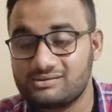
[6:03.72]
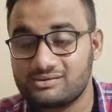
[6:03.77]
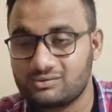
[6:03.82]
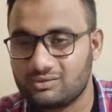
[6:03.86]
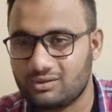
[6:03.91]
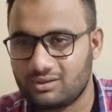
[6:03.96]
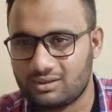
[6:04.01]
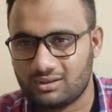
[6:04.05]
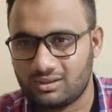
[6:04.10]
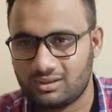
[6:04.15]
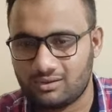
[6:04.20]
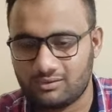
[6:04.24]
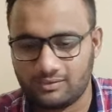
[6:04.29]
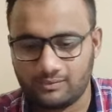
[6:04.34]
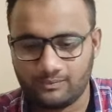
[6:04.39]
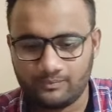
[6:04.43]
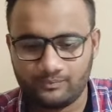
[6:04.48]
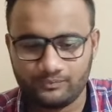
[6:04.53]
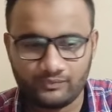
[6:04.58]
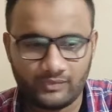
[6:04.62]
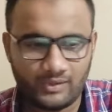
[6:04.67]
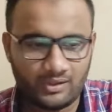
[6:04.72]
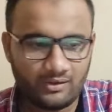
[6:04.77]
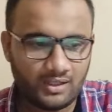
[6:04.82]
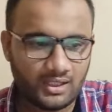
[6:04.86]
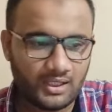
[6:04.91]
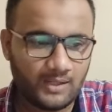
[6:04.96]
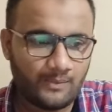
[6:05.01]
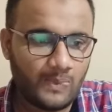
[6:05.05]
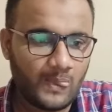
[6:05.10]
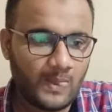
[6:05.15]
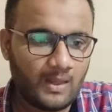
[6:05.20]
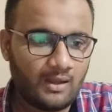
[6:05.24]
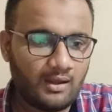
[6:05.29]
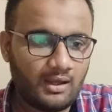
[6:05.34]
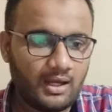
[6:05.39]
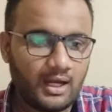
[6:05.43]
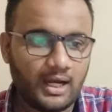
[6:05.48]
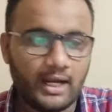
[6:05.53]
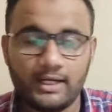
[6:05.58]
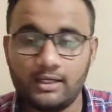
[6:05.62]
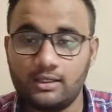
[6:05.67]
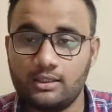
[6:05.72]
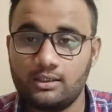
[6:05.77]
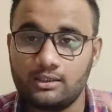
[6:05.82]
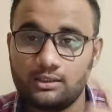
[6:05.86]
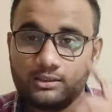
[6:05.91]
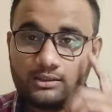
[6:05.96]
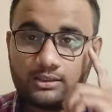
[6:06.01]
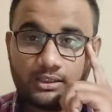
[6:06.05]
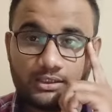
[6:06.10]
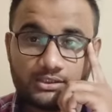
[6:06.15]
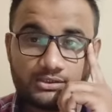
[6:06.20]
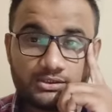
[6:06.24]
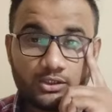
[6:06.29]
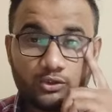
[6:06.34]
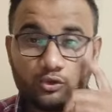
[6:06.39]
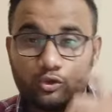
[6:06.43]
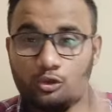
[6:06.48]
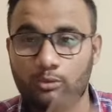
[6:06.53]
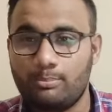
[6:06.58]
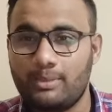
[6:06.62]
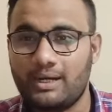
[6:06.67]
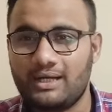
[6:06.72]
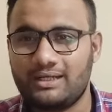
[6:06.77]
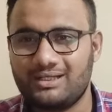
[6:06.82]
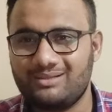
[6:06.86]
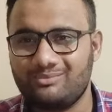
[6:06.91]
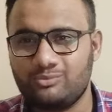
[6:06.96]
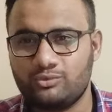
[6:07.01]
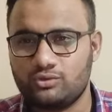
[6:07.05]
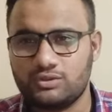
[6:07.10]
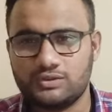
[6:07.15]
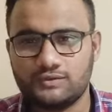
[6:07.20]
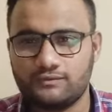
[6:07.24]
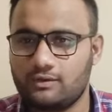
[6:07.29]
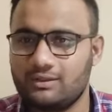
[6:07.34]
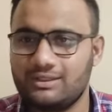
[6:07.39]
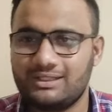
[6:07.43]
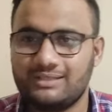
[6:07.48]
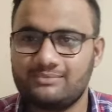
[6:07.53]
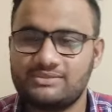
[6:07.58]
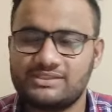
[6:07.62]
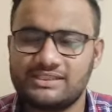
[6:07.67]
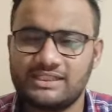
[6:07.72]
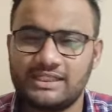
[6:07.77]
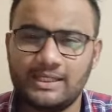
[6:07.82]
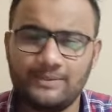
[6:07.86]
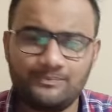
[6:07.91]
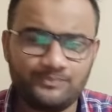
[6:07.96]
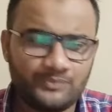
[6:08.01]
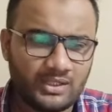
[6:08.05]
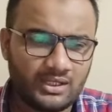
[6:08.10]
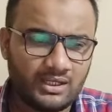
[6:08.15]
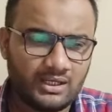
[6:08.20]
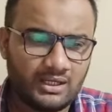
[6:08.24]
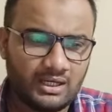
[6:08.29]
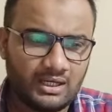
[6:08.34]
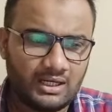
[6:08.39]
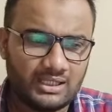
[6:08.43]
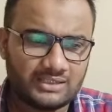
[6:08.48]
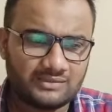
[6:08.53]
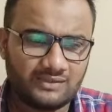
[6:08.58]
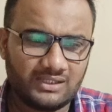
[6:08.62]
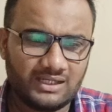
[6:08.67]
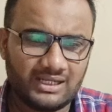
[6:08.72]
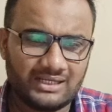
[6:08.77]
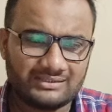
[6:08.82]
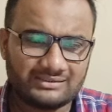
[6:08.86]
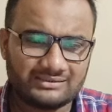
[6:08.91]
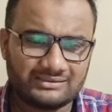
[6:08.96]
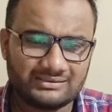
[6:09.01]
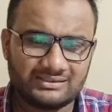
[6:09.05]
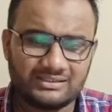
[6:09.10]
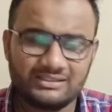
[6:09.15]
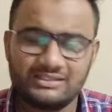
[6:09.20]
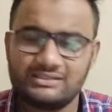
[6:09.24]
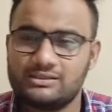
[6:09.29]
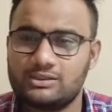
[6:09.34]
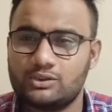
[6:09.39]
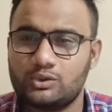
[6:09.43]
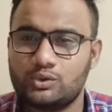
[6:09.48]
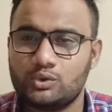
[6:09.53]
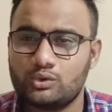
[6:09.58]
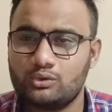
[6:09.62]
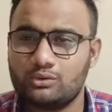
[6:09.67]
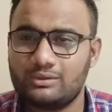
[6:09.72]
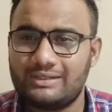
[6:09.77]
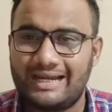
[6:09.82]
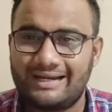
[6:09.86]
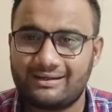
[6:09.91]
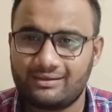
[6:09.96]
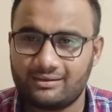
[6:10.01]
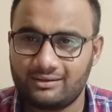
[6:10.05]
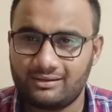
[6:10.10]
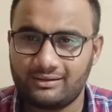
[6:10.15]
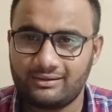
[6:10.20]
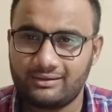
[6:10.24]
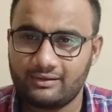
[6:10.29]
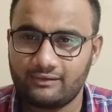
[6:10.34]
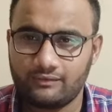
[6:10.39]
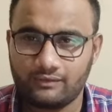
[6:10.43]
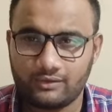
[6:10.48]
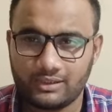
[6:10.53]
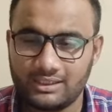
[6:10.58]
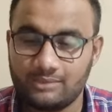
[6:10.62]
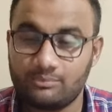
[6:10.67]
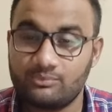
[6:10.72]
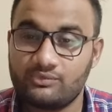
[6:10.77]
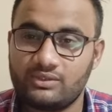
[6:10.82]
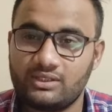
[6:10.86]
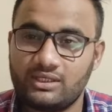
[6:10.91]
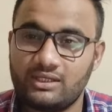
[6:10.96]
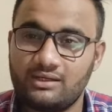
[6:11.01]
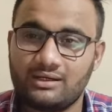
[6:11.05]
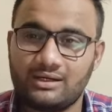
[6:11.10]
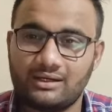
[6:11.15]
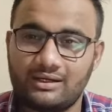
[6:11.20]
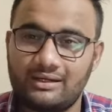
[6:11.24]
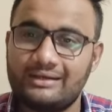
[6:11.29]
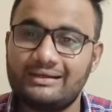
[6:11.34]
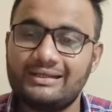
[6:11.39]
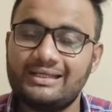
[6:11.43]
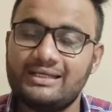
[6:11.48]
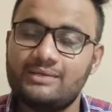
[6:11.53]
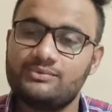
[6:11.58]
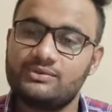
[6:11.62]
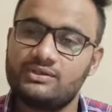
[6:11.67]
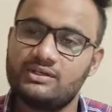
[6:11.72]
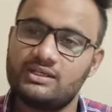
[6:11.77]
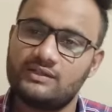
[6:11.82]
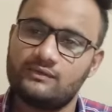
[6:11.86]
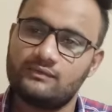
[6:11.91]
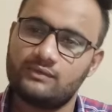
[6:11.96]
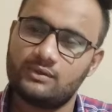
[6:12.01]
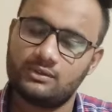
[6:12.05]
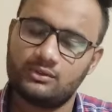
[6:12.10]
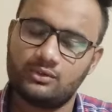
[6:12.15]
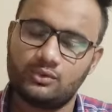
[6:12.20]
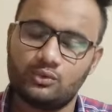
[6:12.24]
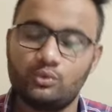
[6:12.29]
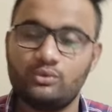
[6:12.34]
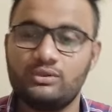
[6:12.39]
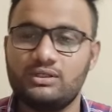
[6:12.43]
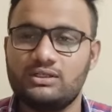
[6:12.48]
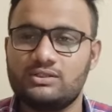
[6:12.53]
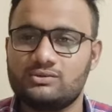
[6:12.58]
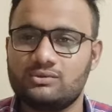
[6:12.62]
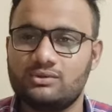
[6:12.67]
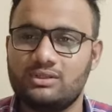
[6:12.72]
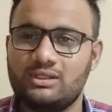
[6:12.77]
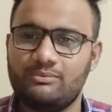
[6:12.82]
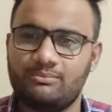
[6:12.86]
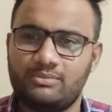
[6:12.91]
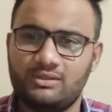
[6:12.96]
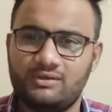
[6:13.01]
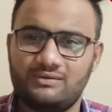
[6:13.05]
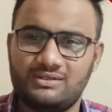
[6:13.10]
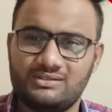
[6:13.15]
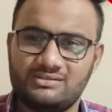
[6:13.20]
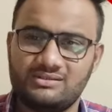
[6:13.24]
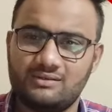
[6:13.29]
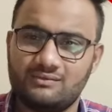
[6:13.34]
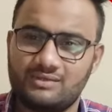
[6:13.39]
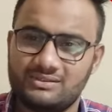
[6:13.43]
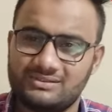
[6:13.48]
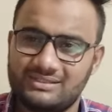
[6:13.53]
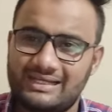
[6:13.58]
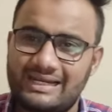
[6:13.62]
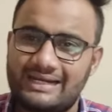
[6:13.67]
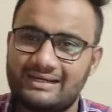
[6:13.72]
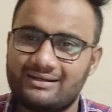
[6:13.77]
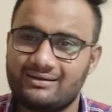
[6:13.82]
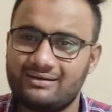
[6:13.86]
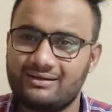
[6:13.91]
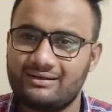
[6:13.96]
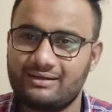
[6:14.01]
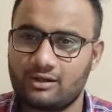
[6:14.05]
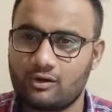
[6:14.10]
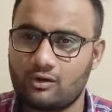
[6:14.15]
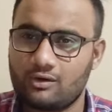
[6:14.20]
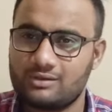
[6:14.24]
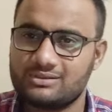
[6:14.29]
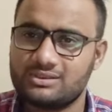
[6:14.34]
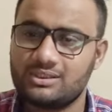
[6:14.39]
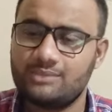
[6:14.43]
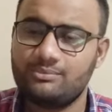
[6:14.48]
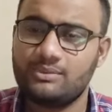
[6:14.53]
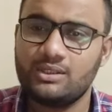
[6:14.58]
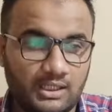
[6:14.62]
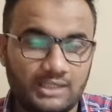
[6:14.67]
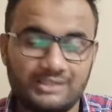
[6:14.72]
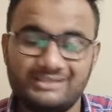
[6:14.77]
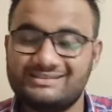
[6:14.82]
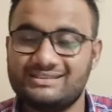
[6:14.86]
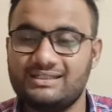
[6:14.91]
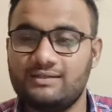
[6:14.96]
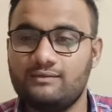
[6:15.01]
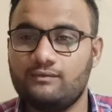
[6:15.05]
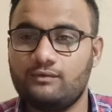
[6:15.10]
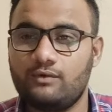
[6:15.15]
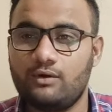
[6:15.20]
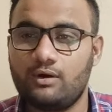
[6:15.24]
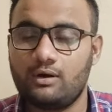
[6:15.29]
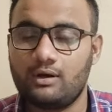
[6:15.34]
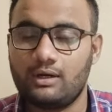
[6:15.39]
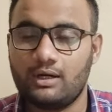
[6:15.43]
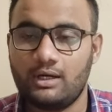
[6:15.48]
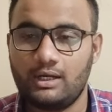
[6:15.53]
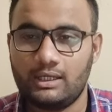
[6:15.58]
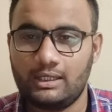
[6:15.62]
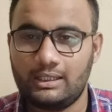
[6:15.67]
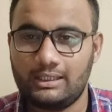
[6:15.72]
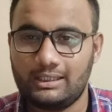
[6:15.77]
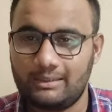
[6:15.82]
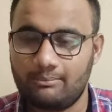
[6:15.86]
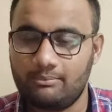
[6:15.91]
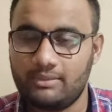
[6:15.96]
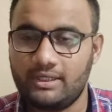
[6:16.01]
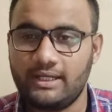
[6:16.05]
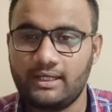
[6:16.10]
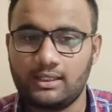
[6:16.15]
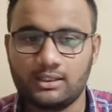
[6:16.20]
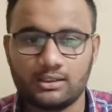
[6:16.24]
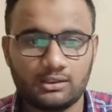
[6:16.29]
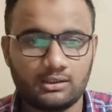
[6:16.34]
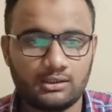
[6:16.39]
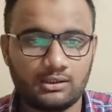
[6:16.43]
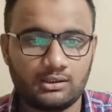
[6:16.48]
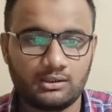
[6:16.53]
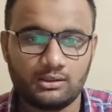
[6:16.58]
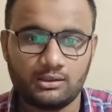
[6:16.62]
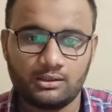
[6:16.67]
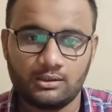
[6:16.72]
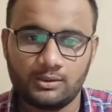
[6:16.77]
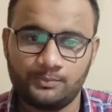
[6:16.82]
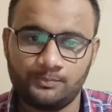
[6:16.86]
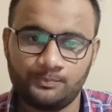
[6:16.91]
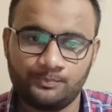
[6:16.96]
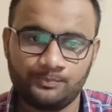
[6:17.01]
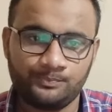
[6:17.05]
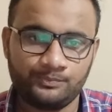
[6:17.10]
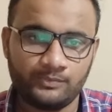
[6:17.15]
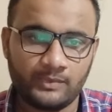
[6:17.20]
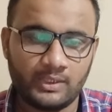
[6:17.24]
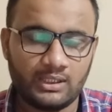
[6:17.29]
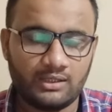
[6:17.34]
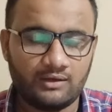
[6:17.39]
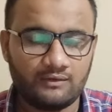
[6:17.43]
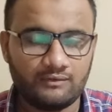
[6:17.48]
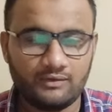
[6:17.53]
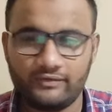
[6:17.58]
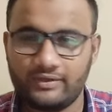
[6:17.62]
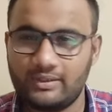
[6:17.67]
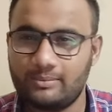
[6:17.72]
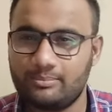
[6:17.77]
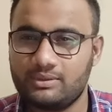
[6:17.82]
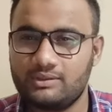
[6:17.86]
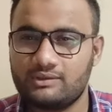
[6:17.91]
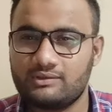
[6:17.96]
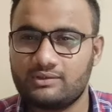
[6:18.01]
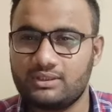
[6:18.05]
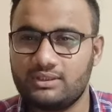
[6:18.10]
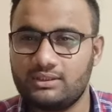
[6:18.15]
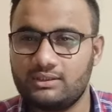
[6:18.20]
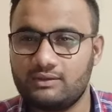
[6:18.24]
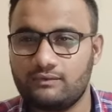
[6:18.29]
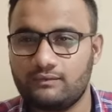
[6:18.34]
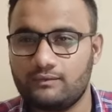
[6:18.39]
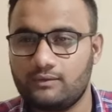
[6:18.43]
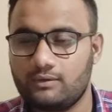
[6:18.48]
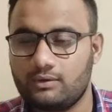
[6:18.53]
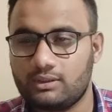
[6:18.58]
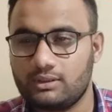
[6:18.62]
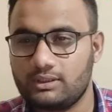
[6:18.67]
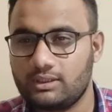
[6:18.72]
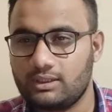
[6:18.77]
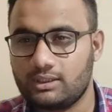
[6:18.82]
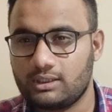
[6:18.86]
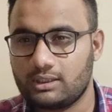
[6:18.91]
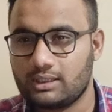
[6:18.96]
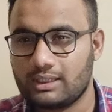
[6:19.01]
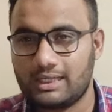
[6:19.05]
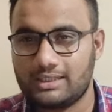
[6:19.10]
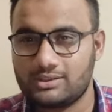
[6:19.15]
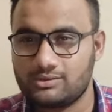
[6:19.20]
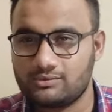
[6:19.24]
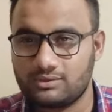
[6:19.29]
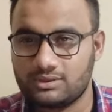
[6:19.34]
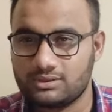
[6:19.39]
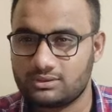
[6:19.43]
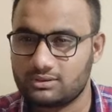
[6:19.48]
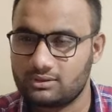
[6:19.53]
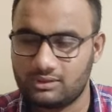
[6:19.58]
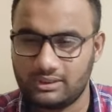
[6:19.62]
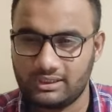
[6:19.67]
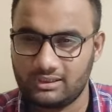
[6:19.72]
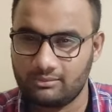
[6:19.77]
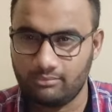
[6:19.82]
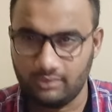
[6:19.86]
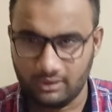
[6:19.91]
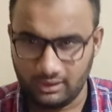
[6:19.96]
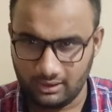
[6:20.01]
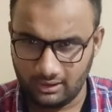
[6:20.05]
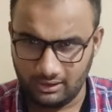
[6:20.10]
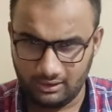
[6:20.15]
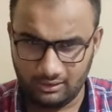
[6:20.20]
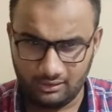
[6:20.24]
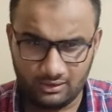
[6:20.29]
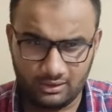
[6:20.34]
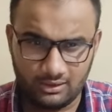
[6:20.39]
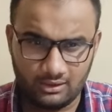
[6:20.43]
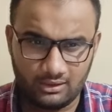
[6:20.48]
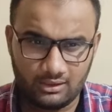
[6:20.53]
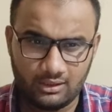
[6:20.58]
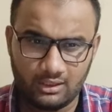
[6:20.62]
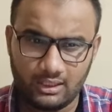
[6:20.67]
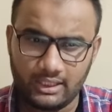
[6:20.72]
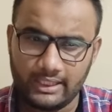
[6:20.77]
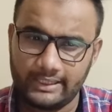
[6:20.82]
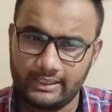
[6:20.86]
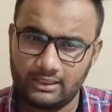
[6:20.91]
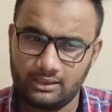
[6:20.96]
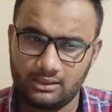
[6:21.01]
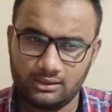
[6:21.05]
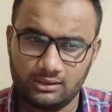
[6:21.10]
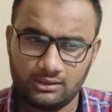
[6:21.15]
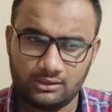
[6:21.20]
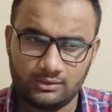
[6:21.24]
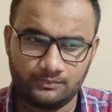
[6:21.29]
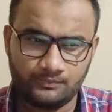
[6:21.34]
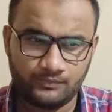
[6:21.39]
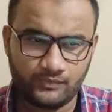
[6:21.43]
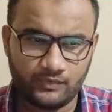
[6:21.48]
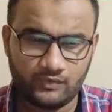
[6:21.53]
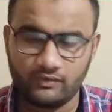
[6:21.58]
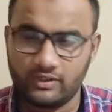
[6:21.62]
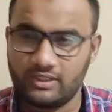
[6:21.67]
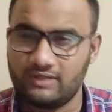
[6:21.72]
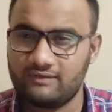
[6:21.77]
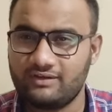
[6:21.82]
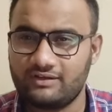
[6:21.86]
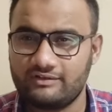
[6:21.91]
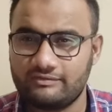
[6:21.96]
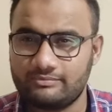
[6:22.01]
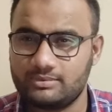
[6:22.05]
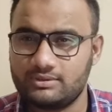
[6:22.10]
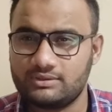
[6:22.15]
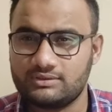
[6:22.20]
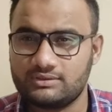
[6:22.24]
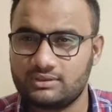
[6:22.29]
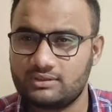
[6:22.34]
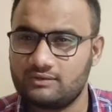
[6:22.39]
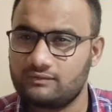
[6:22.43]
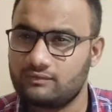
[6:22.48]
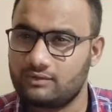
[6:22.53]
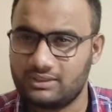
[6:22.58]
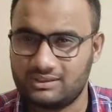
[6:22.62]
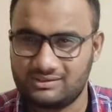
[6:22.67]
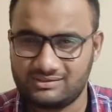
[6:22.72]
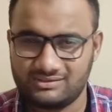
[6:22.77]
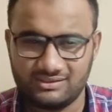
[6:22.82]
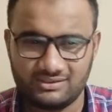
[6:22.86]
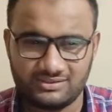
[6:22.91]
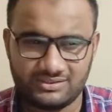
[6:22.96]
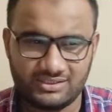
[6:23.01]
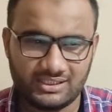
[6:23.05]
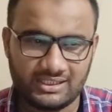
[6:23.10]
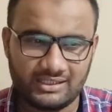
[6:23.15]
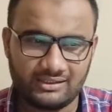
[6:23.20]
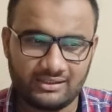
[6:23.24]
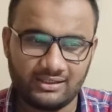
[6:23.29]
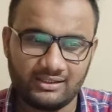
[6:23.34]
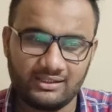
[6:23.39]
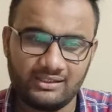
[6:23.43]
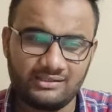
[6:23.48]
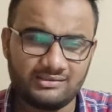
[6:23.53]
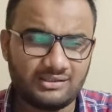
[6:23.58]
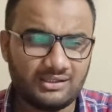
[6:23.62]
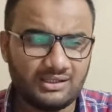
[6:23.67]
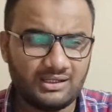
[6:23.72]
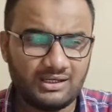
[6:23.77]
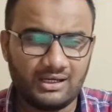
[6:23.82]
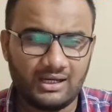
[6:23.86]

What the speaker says: is not allowed. Okay, and there is a no part-time course for MCA, as well as there is a no lateral entry for MCA. Currently MCA is for 2 years only. Previous there was a lateral entry concept, and same for M.Tech, 50% for their graduation in BE, and 45% for SCST categories.